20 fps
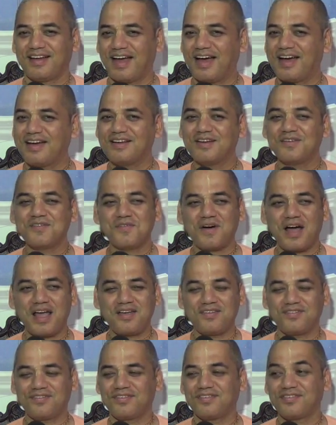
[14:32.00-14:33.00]
And her
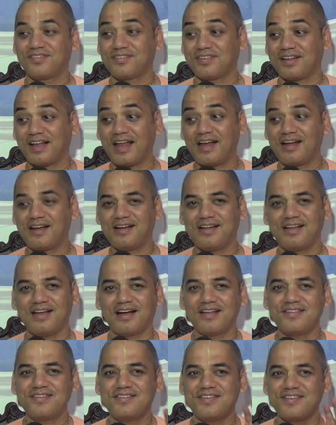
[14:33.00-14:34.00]
wife, slightly
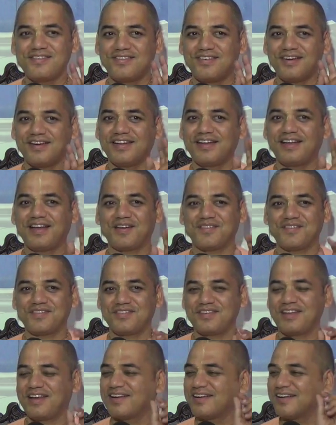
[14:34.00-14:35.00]
unchastity comes.
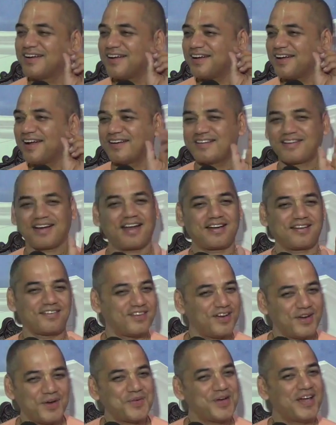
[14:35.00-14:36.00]
She gets little attracted.
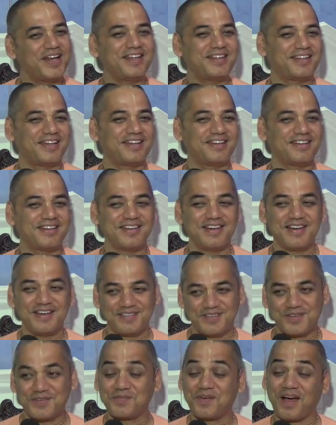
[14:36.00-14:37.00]
She didn't know anything.
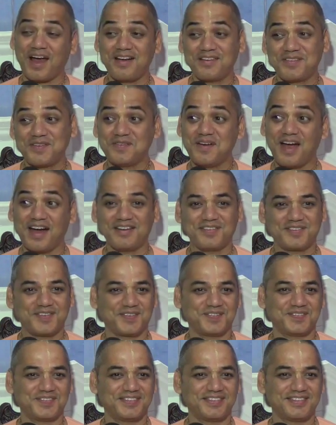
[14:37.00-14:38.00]
Just finds him
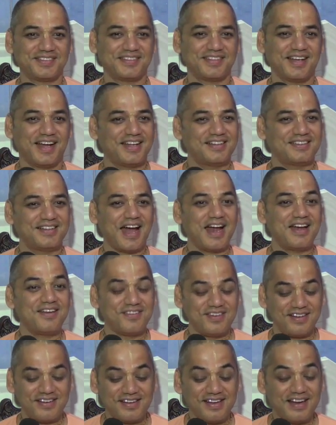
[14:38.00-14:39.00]
handsome. And
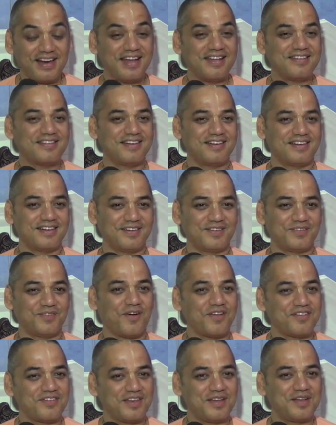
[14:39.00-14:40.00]
she delays little,
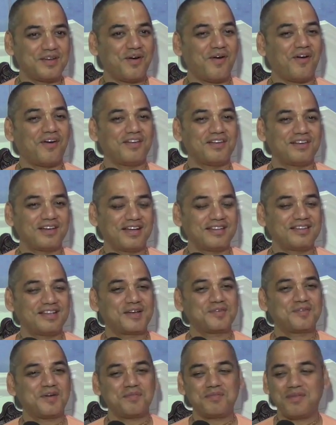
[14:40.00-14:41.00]
watching all
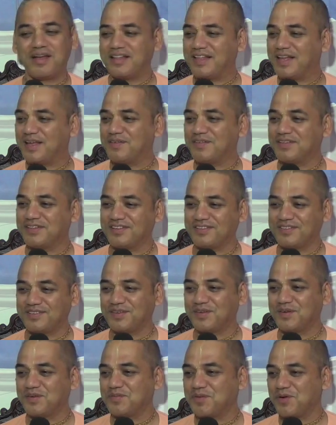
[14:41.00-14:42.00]
Gandharva bathing with this,
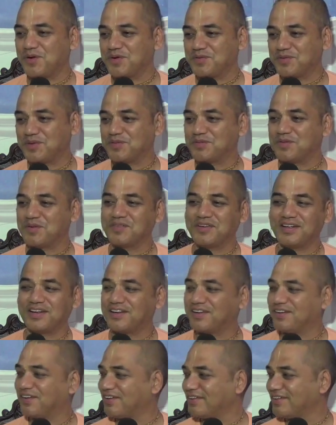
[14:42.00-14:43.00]
beautiful woman
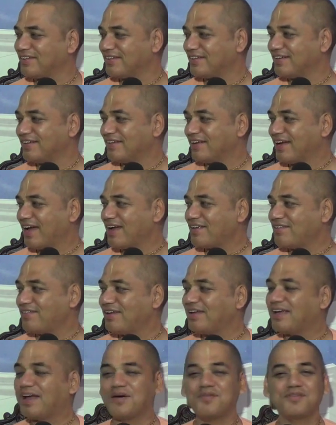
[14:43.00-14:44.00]
and all. And
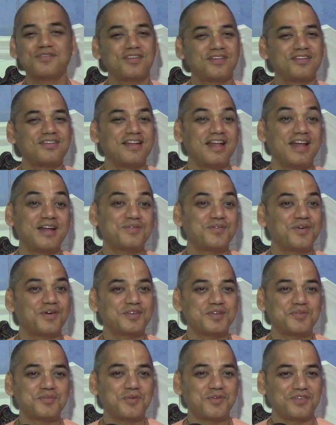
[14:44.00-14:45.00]
she comes, is late
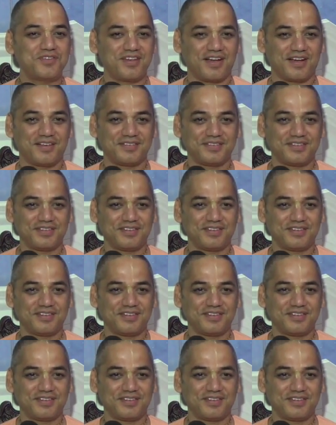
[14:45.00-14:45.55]
for the puja.